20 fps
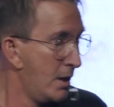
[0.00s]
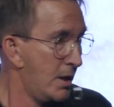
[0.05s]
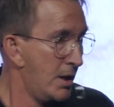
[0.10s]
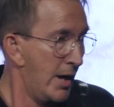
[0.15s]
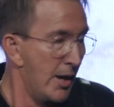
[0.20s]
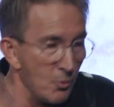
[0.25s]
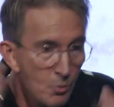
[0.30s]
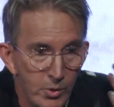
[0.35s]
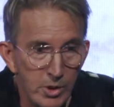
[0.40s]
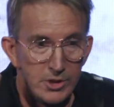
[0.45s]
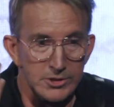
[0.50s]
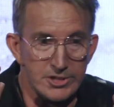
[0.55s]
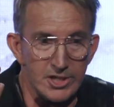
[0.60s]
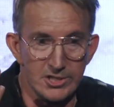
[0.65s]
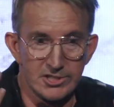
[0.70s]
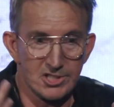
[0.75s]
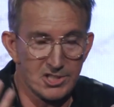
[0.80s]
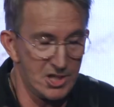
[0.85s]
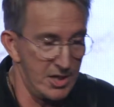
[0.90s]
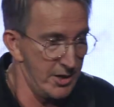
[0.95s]
and we'll
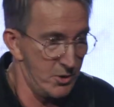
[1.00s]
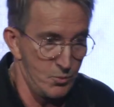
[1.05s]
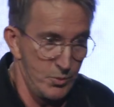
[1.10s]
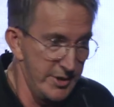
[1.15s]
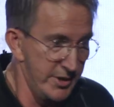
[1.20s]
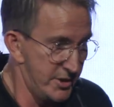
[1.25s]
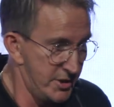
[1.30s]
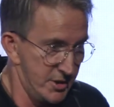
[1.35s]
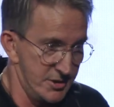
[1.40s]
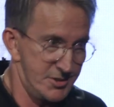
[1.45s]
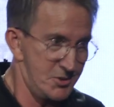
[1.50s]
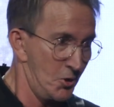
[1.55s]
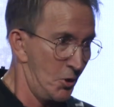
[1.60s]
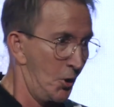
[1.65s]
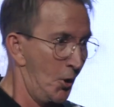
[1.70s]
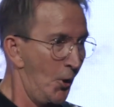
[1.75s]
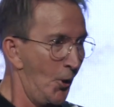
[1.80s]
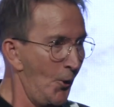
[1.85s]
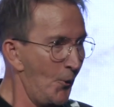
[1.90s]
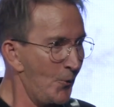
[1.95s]
just think we just
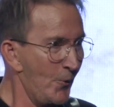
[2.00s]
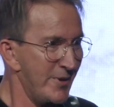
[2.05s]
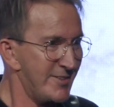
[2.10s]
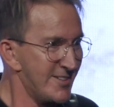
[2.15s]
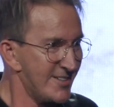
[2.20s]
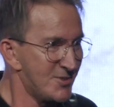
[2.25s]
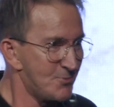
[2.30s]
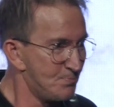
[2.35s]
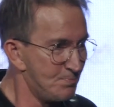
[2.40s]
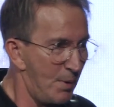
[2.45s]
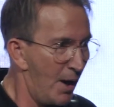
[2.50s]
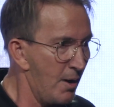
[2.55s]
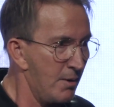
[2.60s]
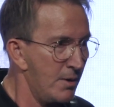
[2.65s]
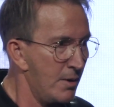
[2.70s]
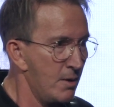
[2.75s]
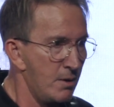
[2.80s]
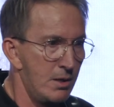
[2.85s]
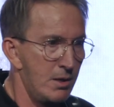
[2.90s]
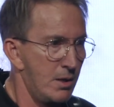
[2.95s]
bumped,